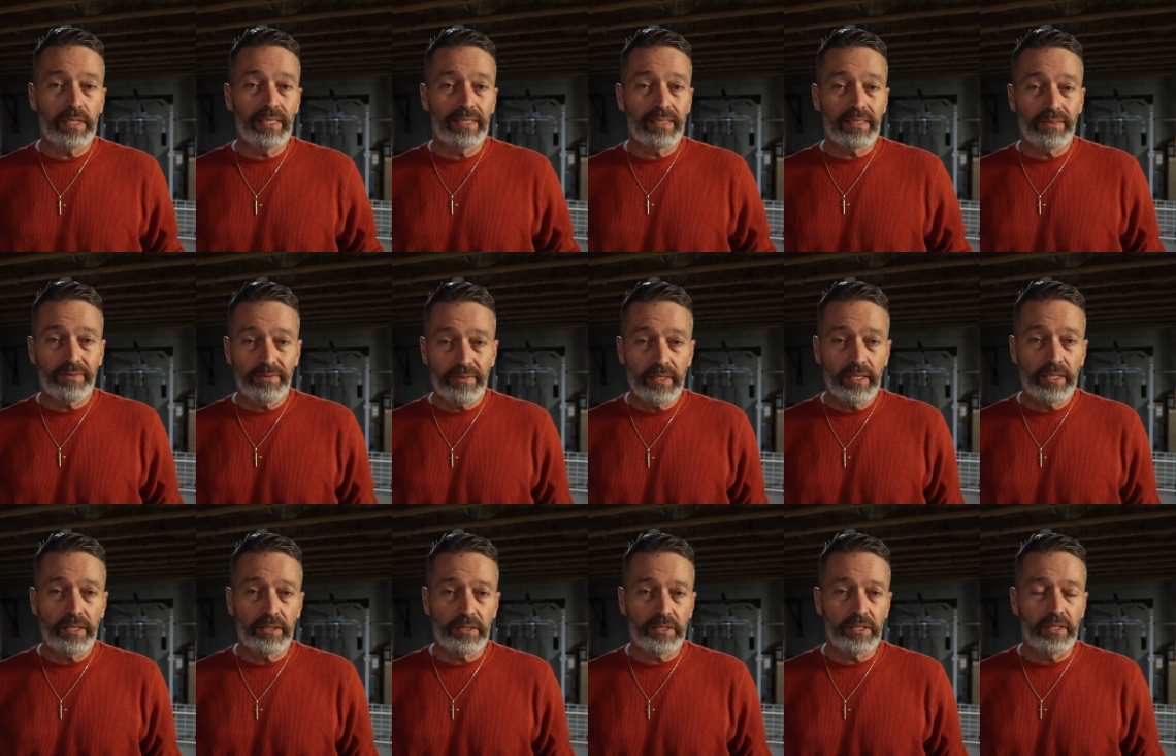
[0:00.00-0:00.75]
is a
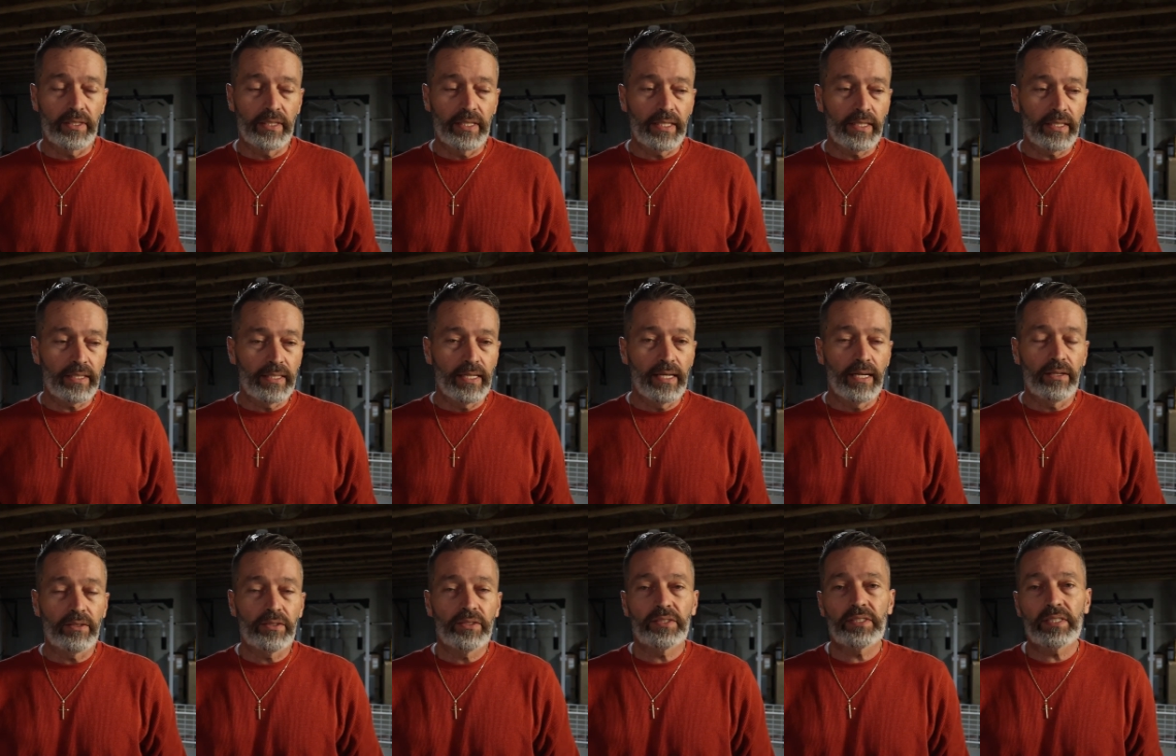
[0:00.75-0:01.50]
finger sling.
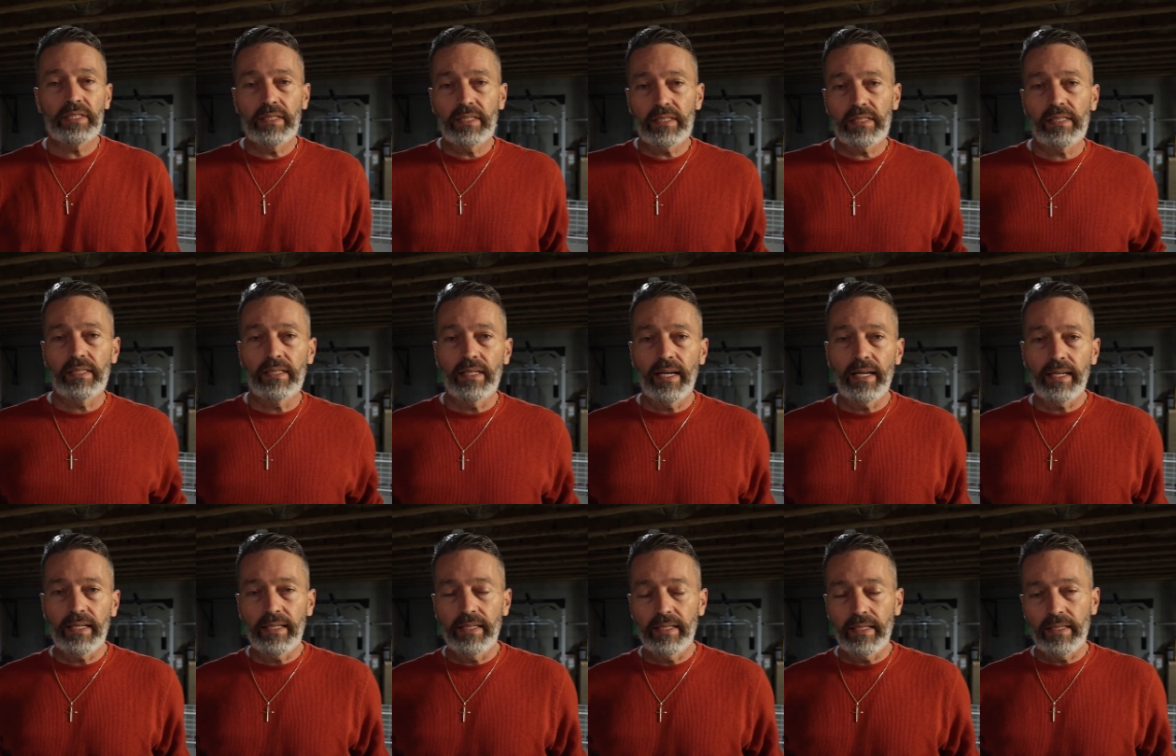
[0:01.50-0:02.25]
Now, you see this a
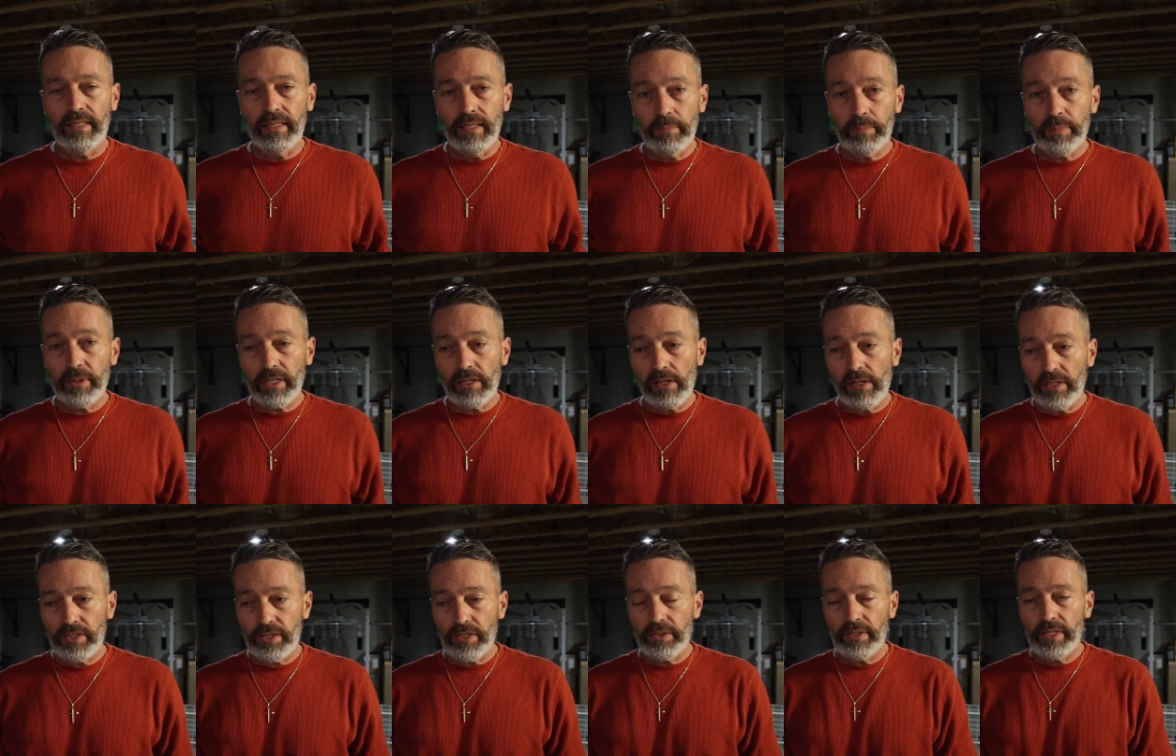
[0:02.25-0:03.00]
lot in Olympic
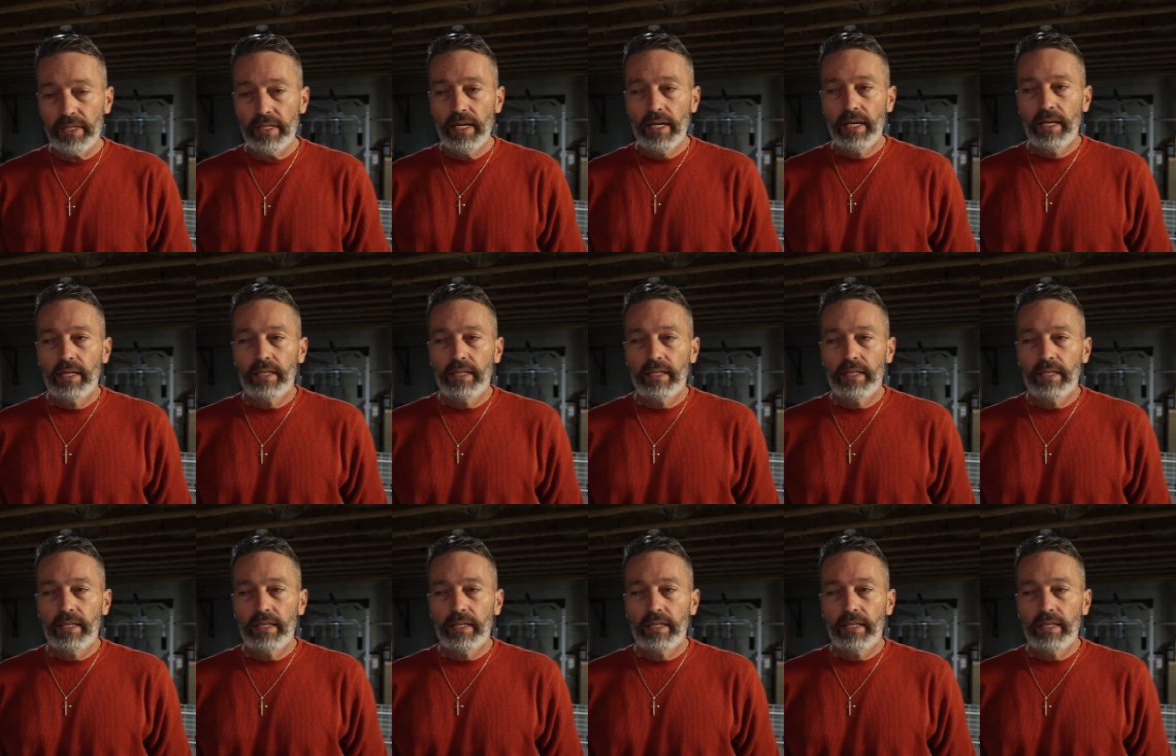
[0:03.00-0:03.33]
archery.